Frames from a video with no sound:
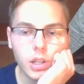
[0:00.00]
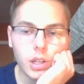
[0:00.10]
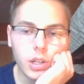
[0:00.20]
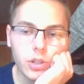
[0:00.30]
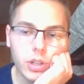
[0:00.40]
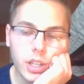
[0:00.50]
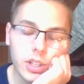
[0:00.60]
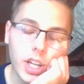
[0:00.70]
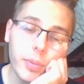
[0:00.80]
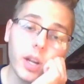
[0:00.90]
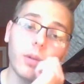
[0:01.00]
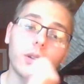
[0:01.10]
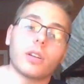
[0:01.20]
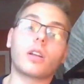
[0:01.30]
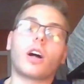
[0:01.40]
So the next topic I
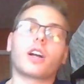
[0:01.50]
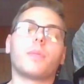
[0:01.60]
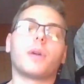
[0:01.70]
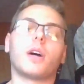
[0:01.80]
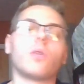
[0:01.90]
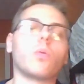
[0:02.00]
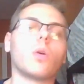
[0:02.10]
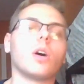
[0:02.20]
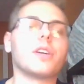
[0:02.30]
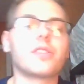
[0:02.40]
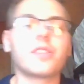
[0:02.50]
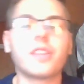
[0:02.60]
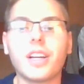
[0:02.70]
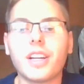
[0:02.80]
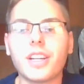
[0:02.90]
wanted to talk about was
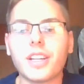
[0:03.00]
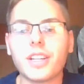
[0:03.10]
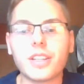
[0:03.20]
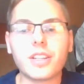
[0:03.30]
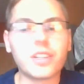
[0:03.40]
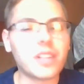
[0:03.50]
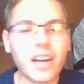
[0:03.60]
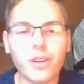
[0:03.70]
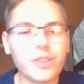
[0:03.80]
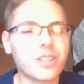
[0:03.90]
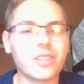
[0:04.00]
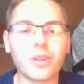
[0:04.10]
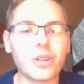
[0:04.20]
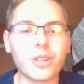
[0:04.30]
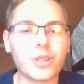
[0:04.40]
GÖDEL'S.
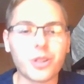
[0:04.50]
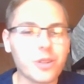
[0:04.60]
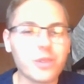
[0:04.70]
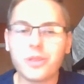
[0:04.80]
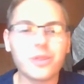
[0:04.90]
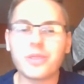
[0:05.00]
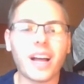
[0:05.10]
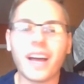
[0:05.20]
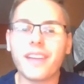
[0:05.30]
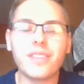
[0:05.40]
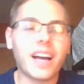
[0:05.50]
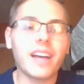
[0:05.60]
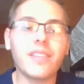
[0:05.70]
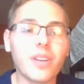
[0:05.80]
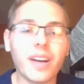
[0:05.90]
I have
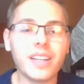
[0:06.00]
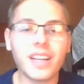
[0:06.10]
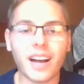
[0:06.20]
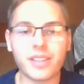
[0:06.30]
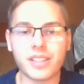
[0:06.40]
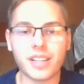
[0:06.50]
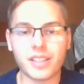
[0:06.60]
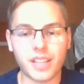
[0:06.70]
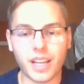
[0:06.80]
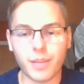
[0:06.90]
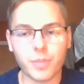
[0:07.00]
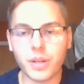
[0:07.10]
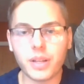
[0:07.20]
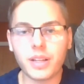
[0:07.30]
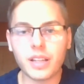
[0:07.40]
no idea how to say his name, but
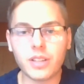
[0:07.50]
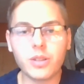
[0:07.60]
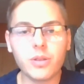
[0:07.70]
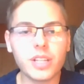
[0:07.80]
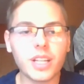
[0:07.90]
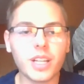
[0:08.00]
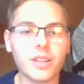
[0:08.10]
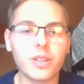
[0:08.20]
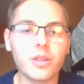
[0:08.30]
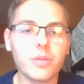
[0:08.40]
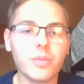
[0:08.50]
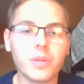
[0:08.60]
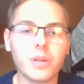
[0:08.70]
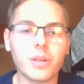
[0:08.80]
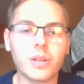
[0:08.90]
the dude
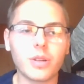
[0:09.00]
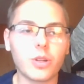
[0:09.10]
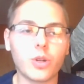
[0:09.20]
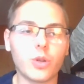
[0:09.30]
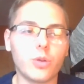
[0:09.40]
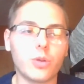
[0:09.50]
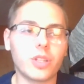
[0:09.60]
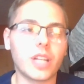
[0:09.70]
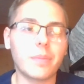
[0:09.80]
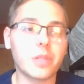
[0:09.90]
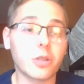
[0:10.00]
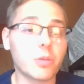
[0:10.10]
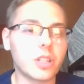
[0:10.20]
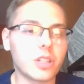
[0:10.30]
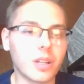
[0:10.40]
whose name starts with
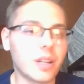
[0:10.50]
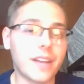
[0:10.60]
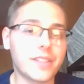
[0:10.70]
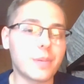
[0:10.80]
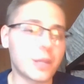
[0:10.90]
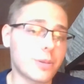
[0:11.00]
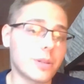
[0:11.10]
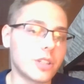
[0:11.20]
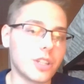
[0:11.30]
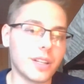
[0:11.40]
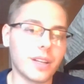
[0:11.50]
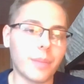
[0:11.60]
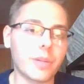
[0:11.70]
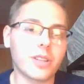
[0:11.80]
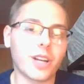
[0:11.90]
a last name starts with a G. I'm
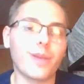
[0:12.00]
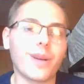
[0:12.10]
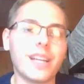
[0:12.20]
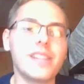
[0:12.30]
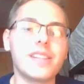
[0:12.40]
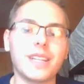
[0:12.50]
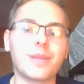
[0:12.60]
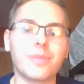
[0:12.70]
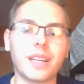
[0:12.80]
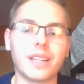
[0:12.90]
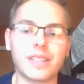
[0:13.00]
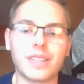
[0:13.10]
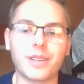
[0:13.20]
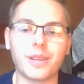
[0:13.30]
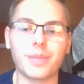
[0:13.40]
gonna talk about his incompleteness
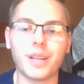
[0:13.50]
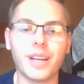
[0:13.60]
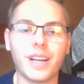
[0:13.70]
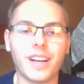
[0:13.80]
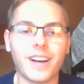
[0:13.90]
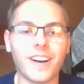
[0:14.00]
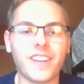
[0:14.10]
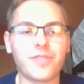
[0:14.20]
theorem. I'm